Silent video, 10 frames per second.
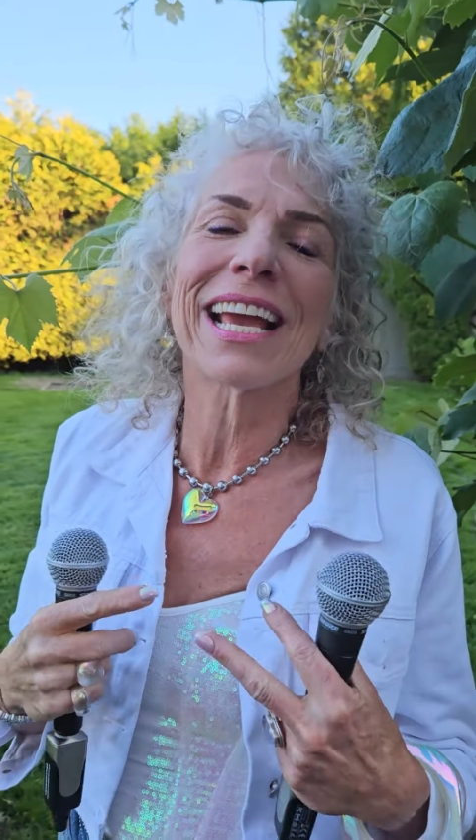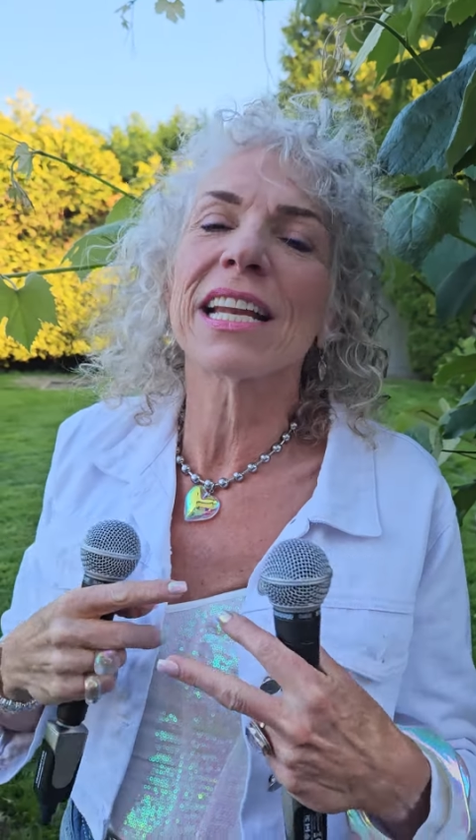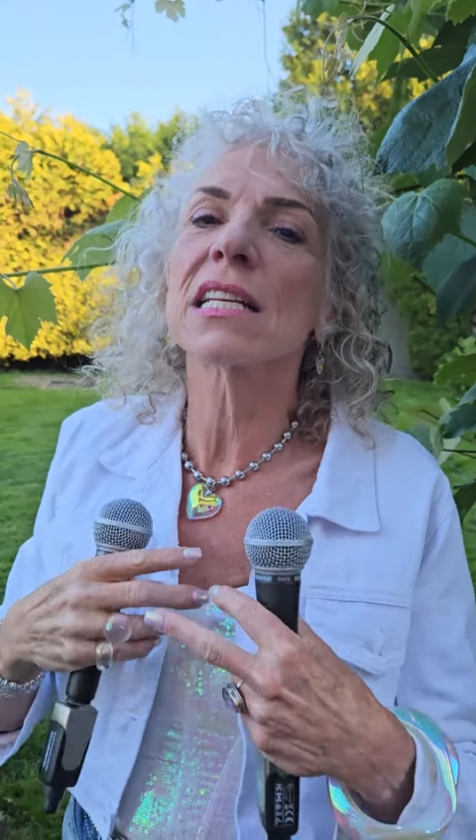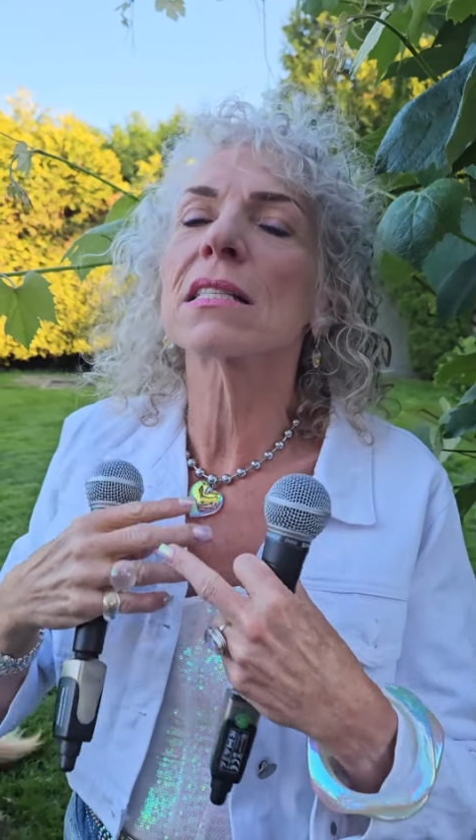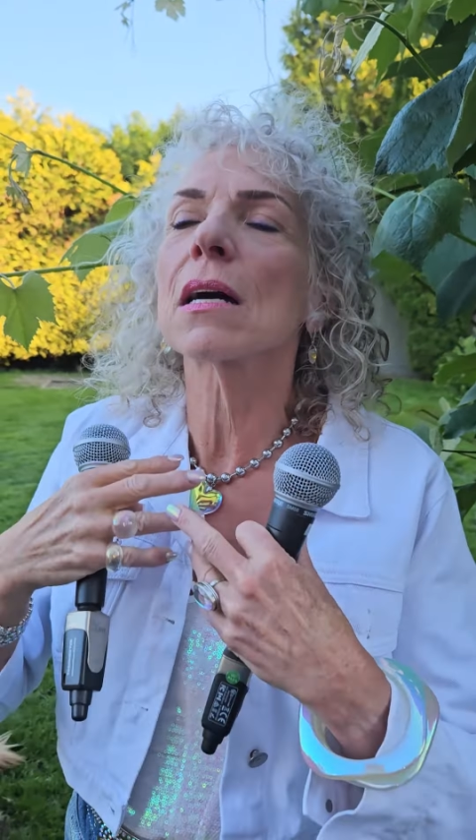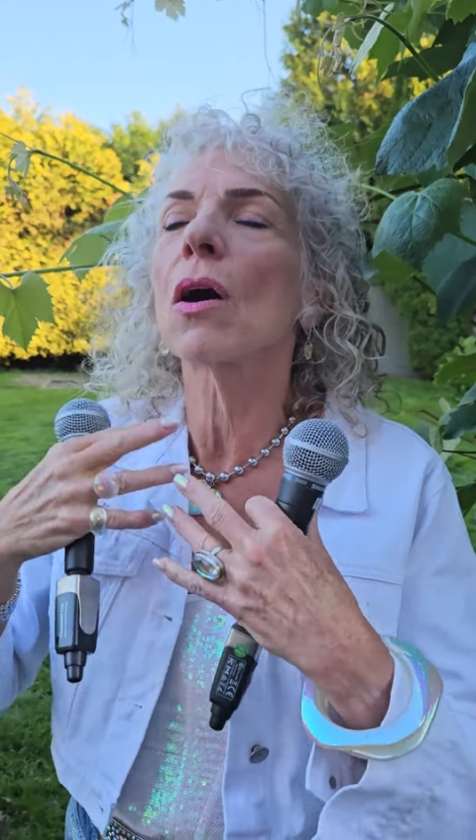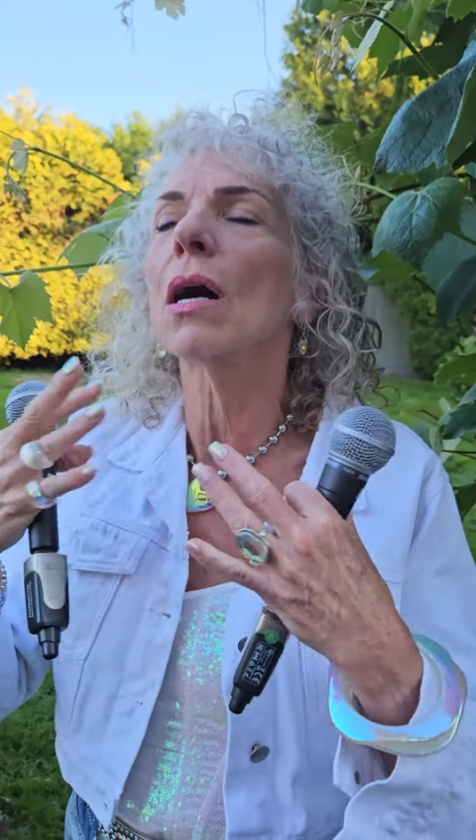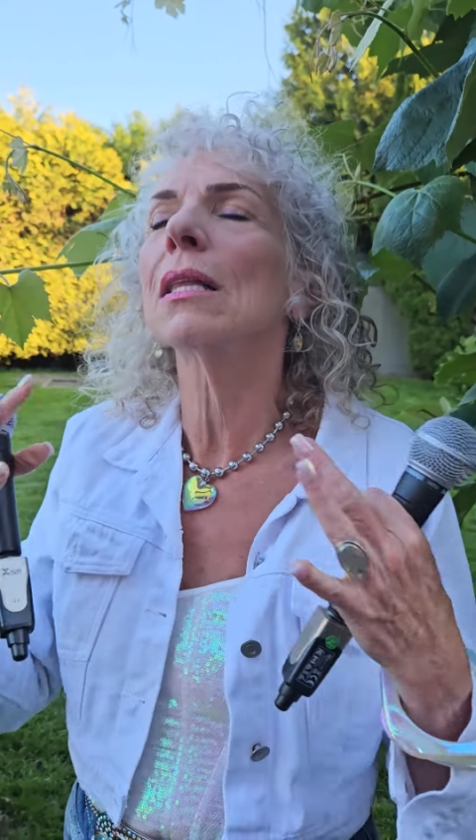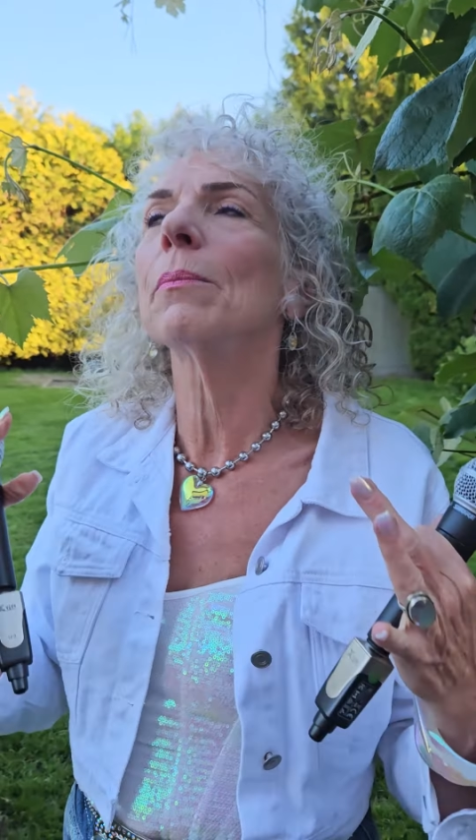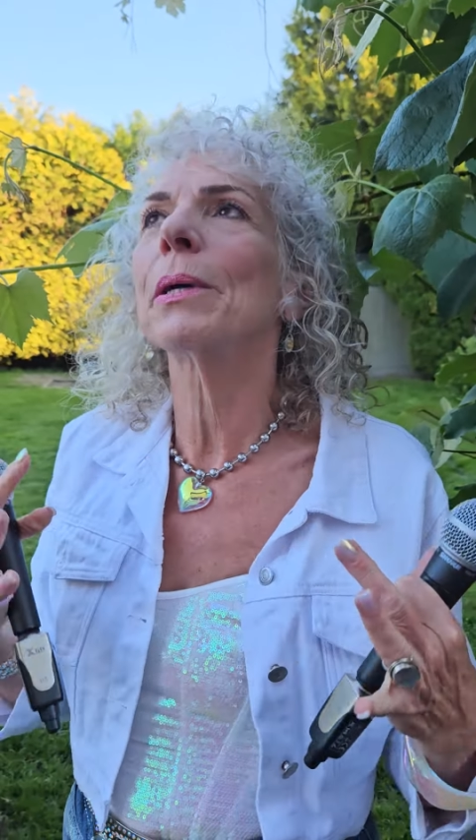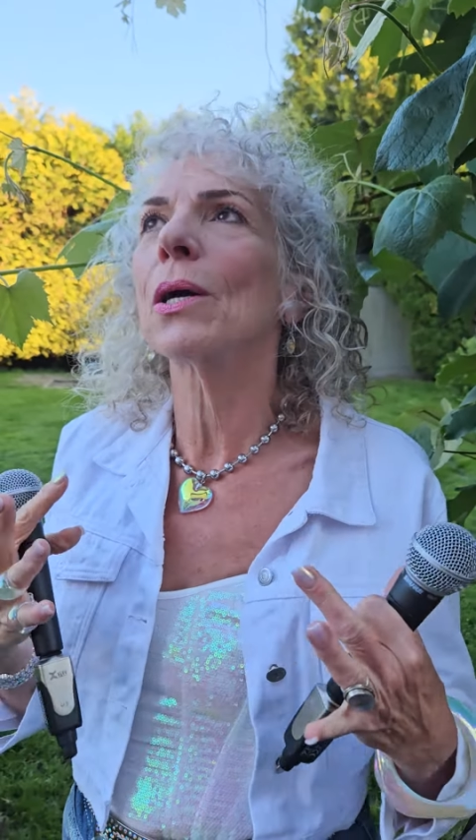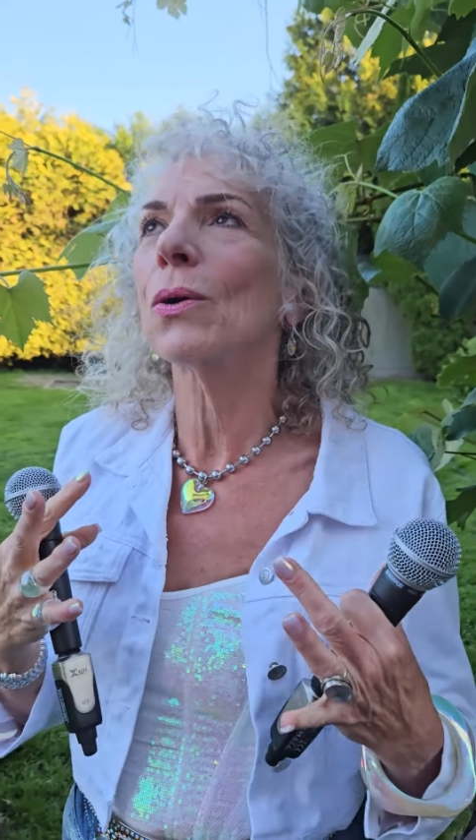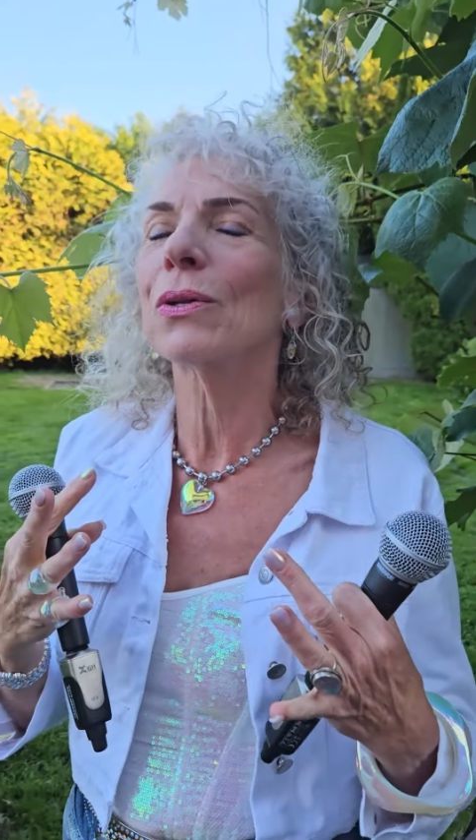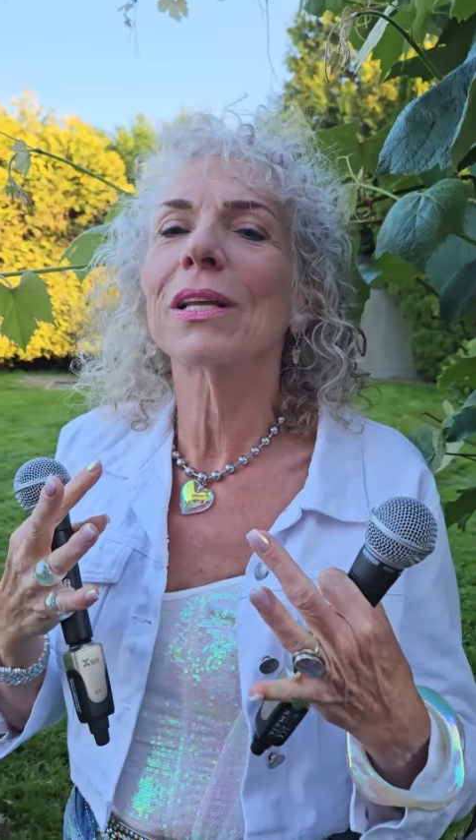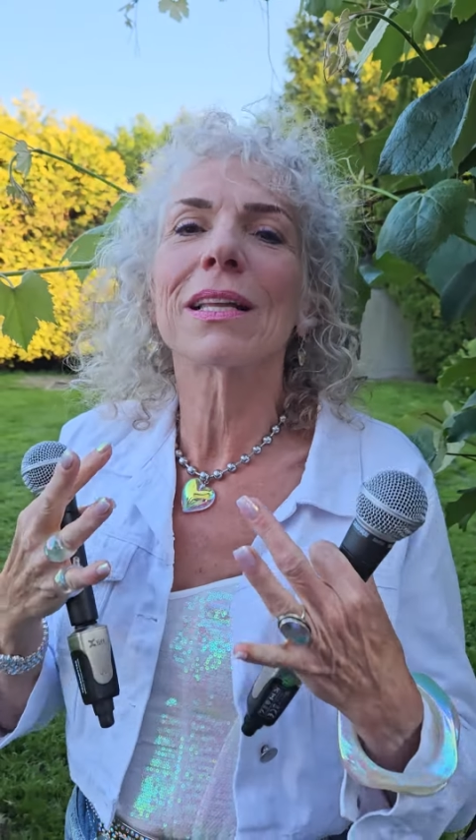And it's all
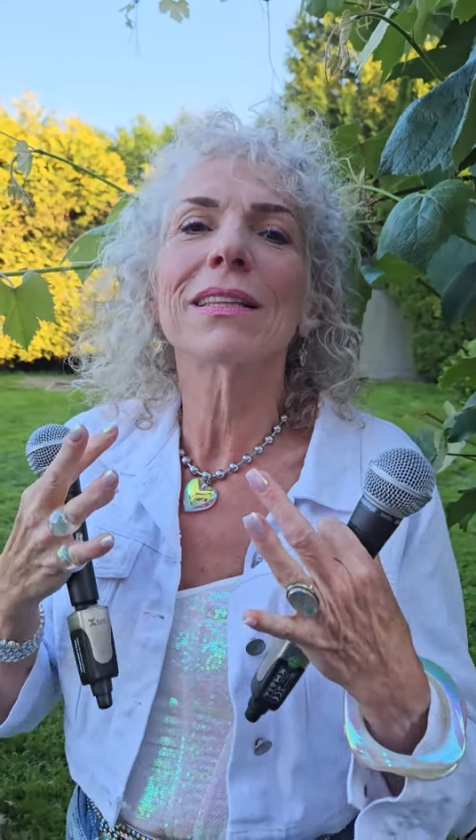about